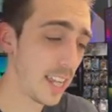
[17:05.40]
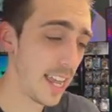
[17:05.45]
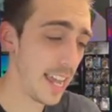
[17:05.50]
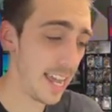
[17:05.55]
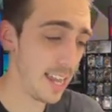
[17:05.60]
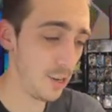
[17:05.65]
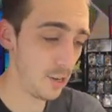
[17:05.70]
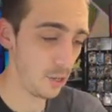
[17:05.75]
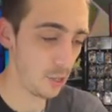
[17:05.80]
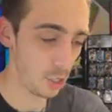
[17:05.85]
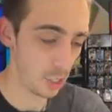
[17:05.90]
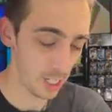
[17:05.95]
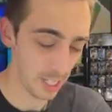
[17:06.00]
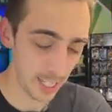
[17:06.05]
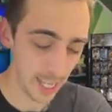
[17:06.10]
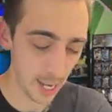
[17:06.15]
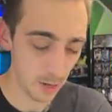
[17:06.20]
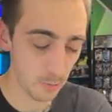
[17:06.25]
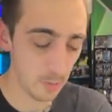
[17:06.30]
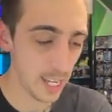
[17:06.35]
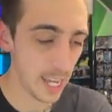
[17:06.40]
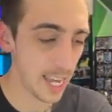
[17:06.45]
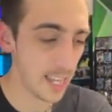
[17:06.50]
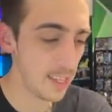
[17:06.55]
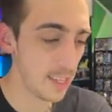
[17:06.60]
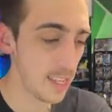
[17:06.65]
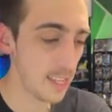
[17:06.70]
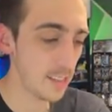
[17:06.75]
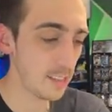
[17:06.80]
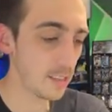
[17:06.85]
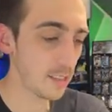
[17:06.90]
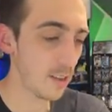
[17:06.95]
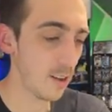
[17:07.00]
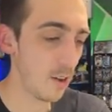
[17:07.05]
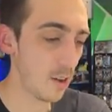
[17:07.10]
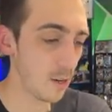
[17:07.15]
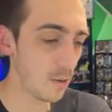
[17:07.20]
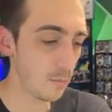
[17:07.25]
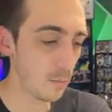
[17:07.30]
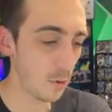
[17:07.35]
Energy. Can we end this
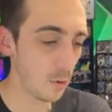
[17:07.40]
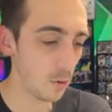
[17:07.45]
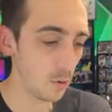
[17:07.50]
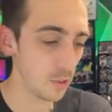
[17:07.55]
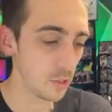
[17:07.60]
on a pull?